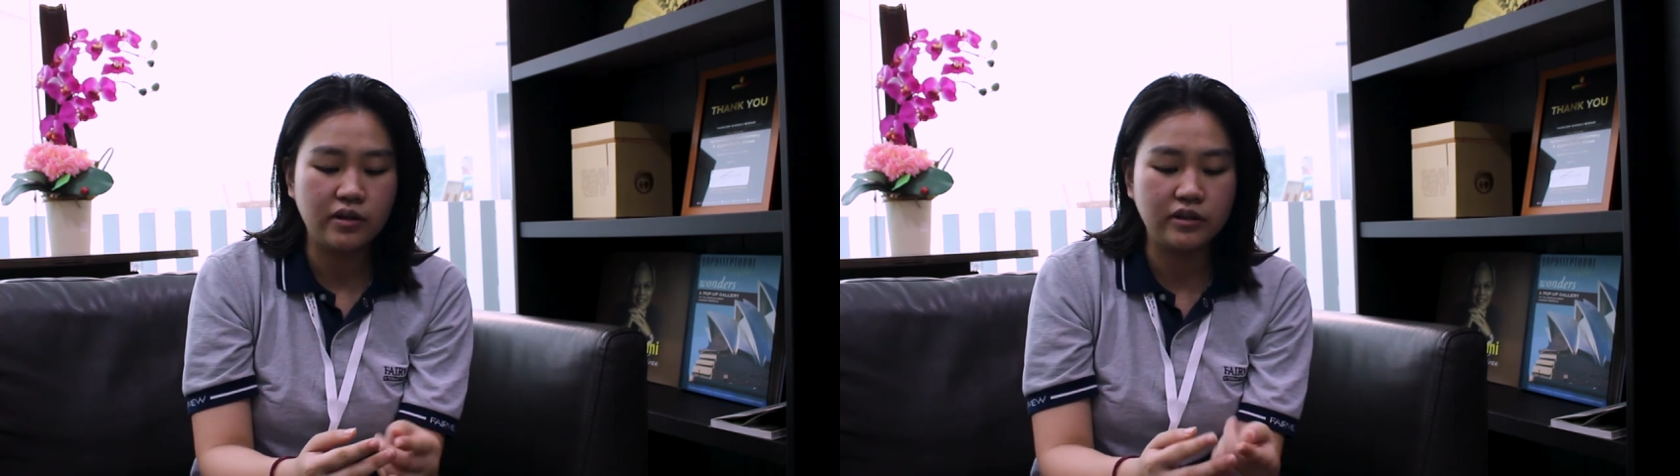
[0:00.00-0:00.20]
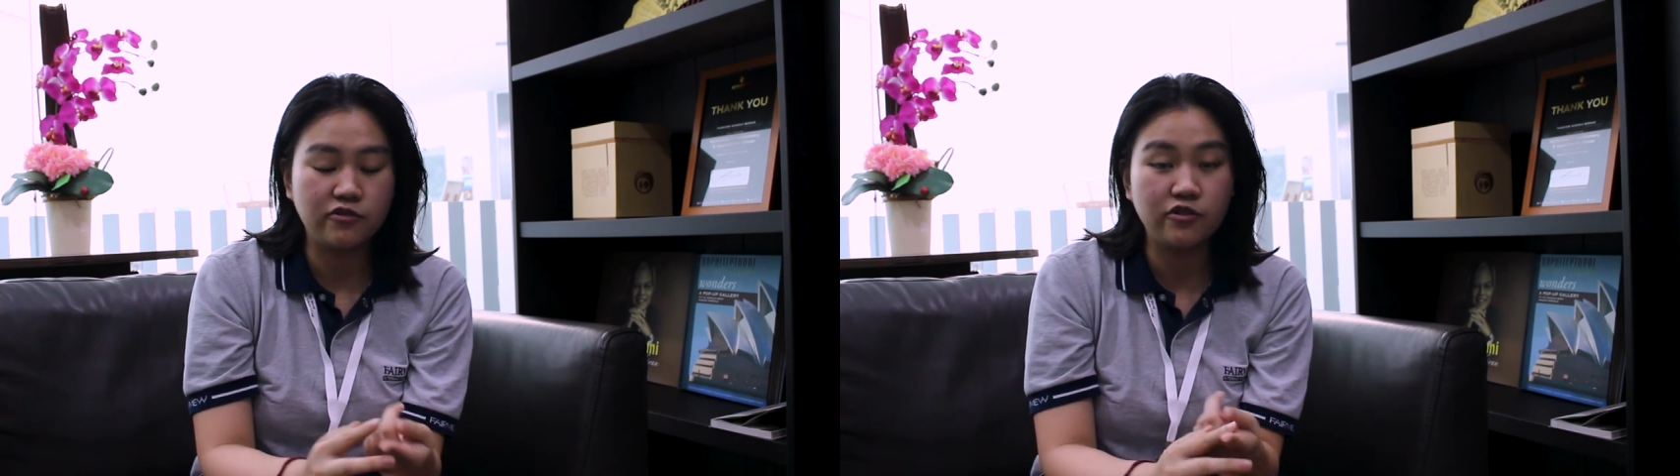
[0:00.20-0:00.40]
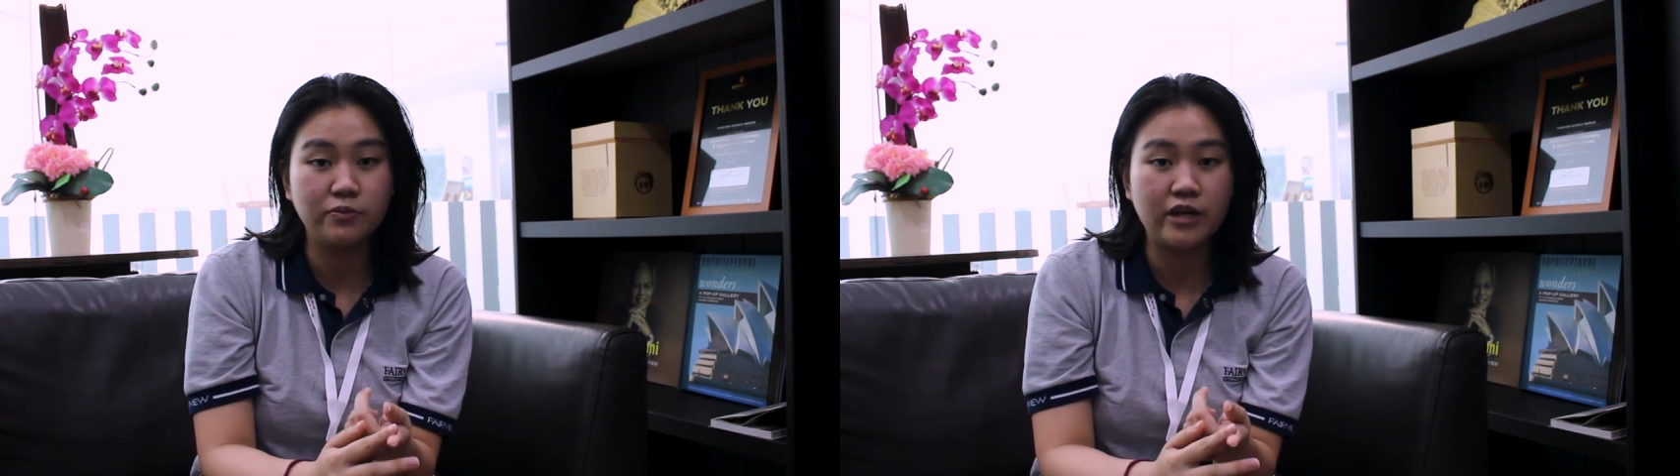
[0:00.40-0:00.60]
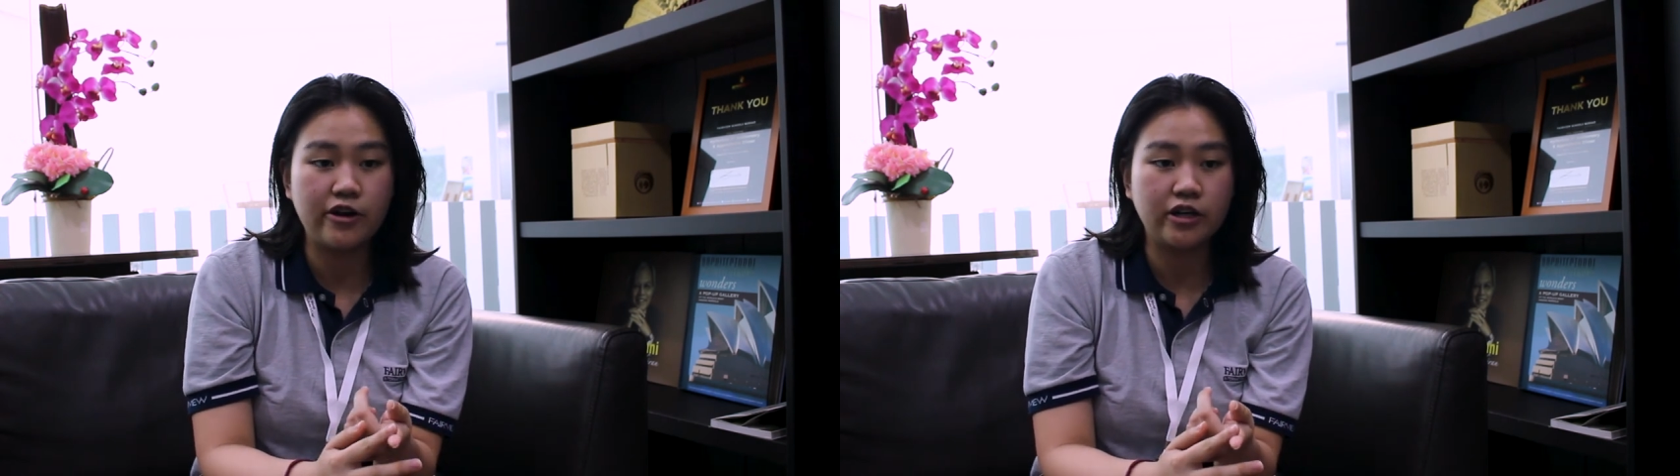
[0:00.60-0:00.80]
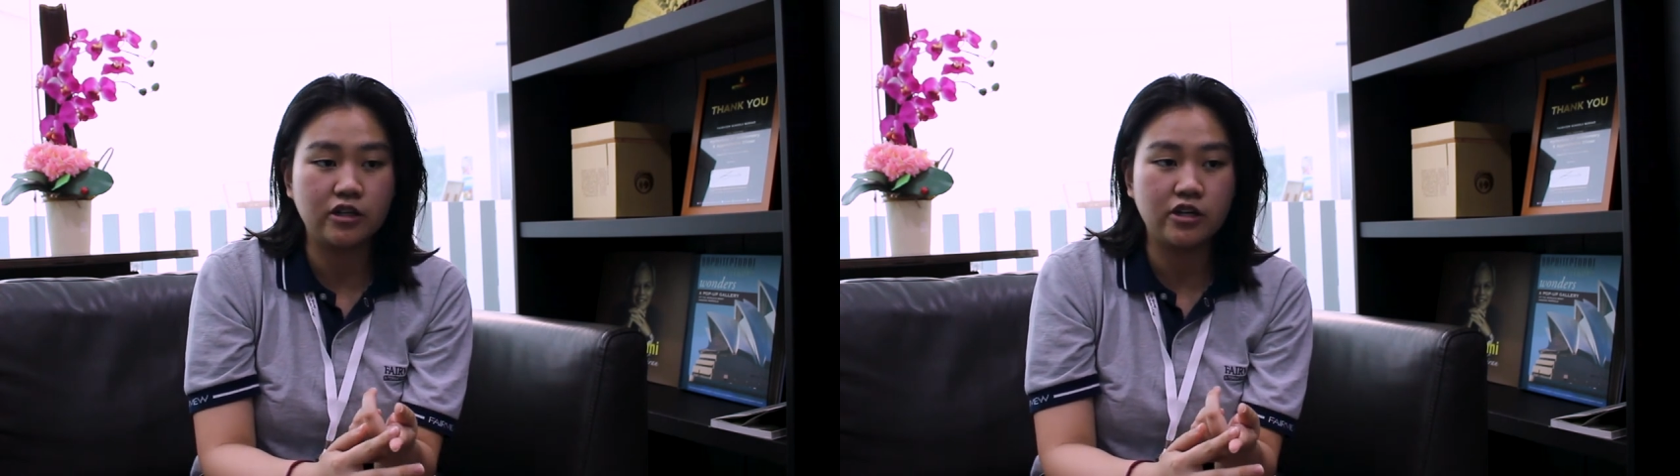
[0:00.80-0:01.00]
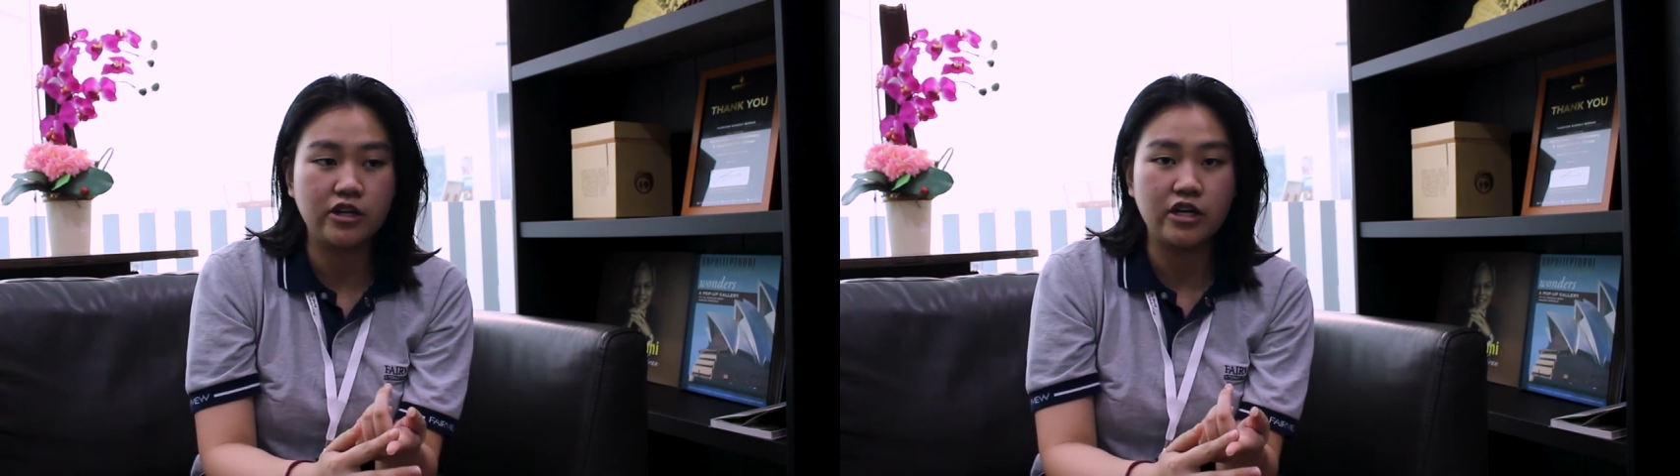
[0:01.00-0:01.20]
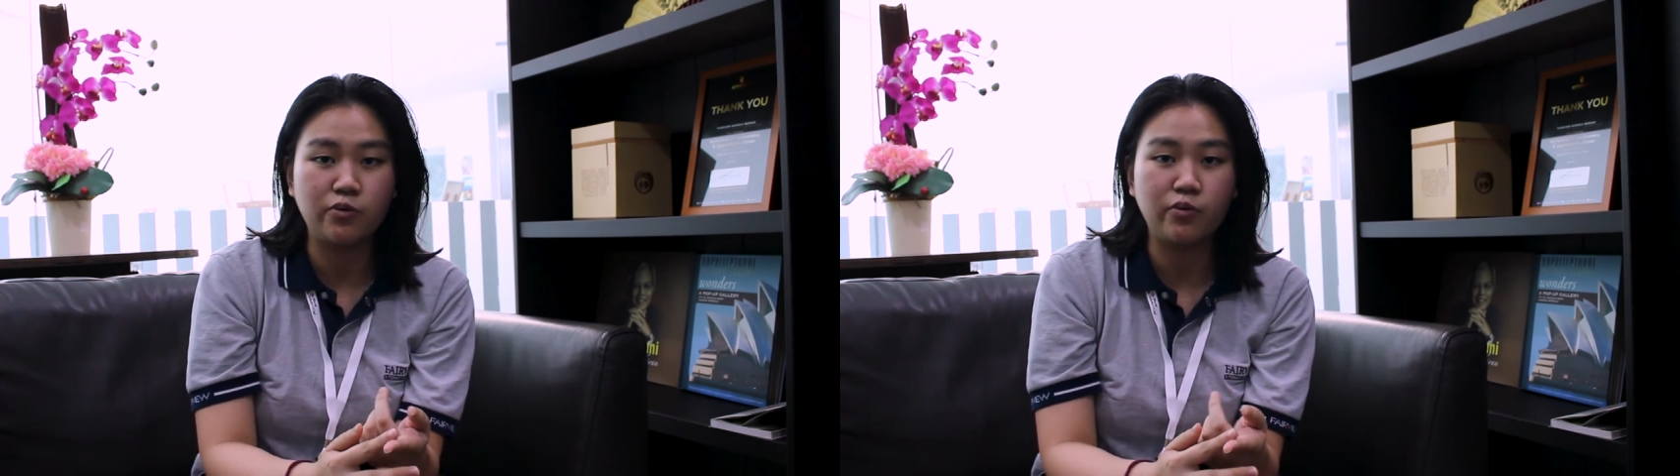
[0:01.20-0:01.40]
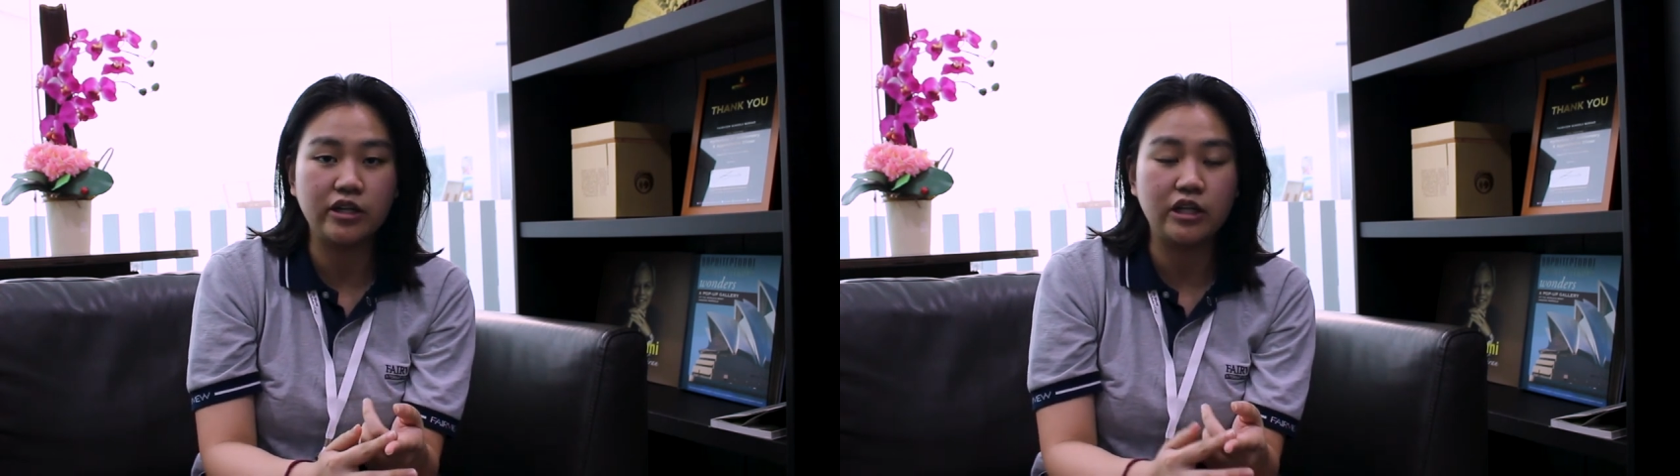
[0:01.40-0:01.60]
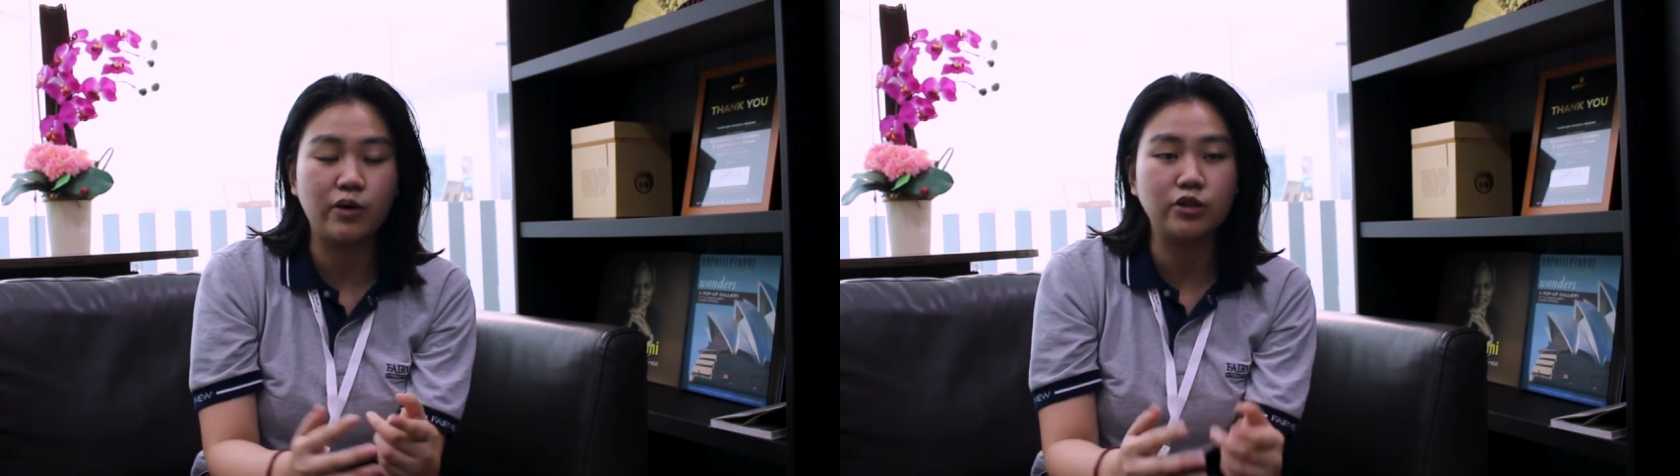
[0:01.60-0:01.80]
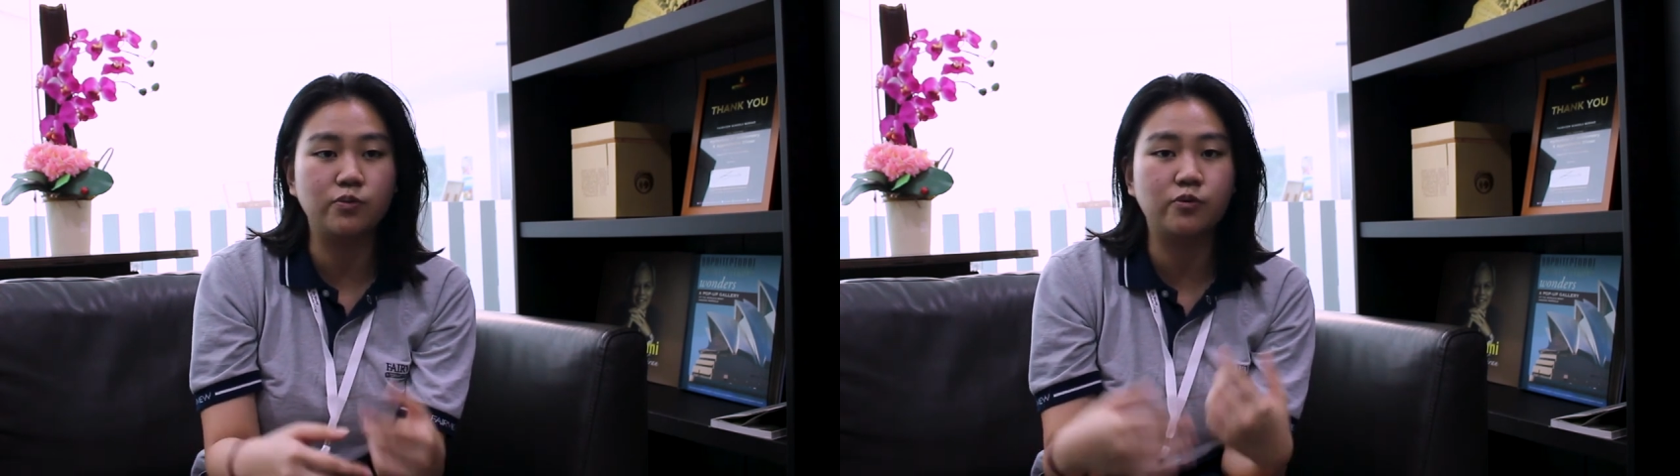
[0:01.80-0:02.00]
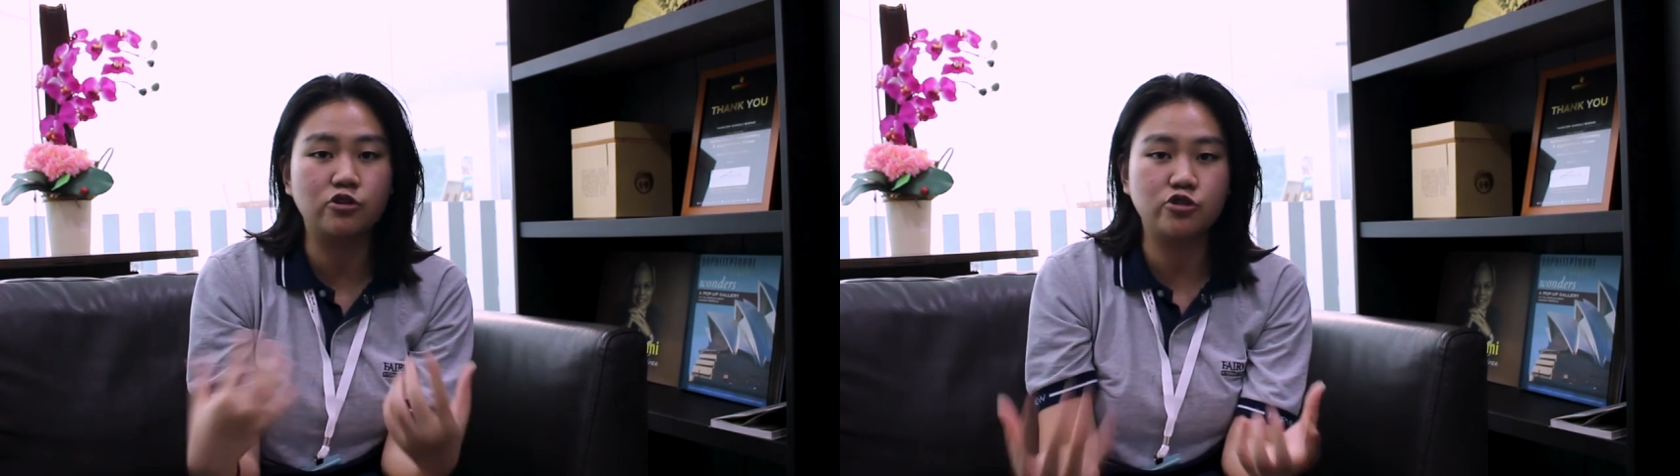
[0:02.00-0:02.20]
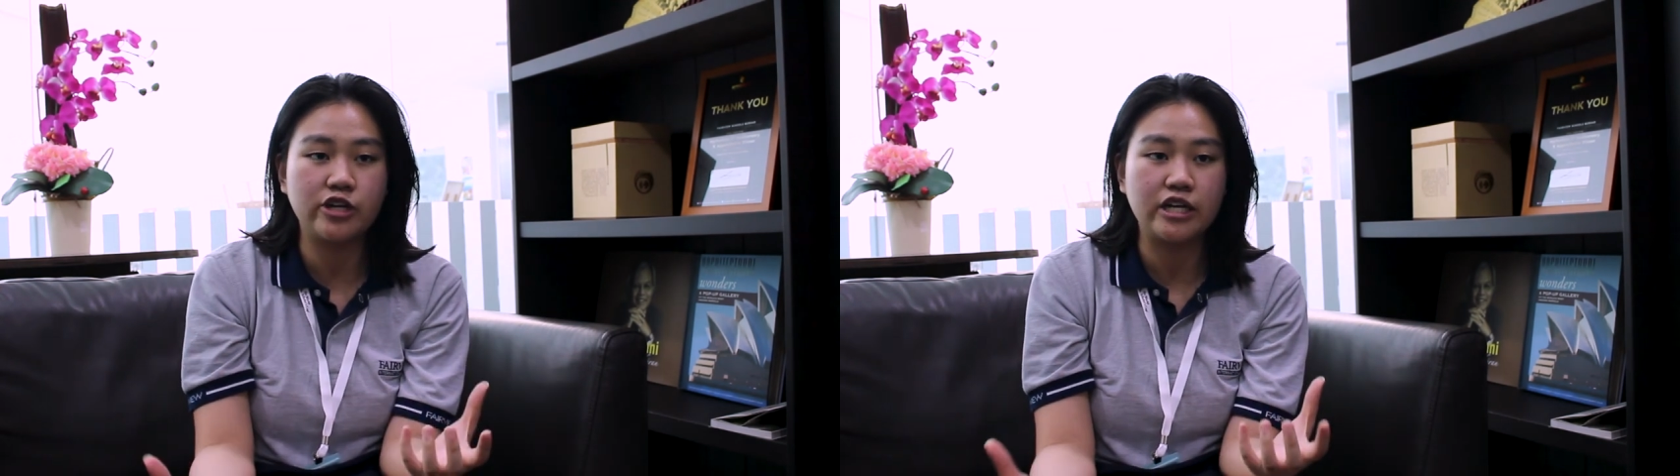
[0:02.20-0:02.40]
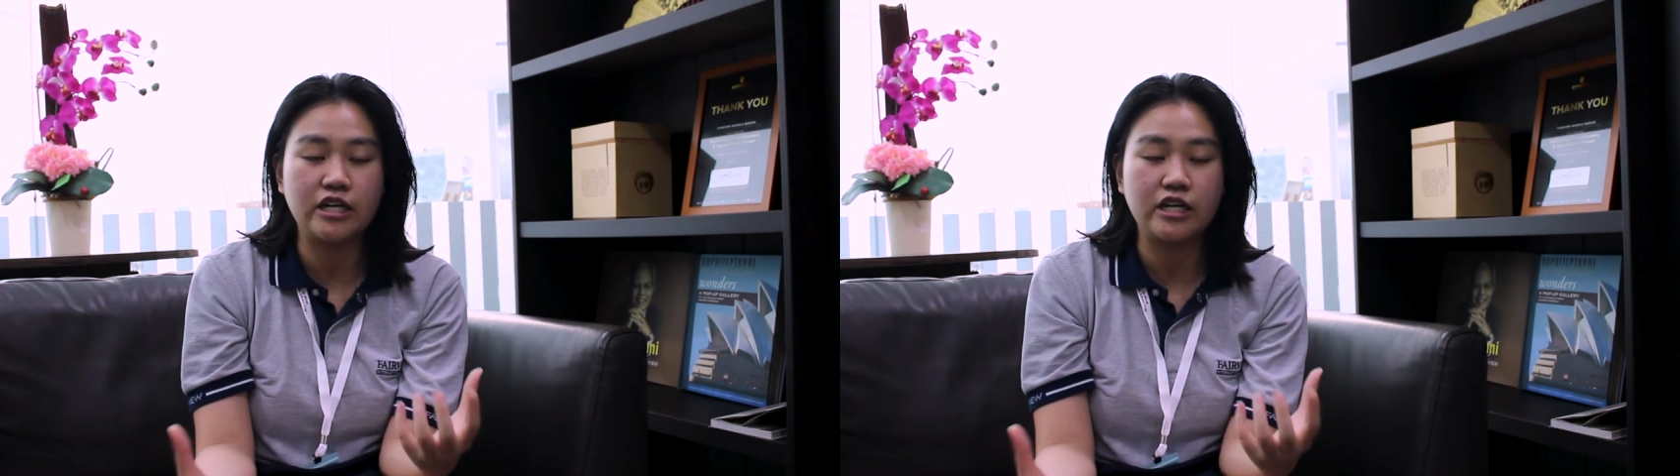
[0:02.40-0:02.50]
the film director in what they want to portray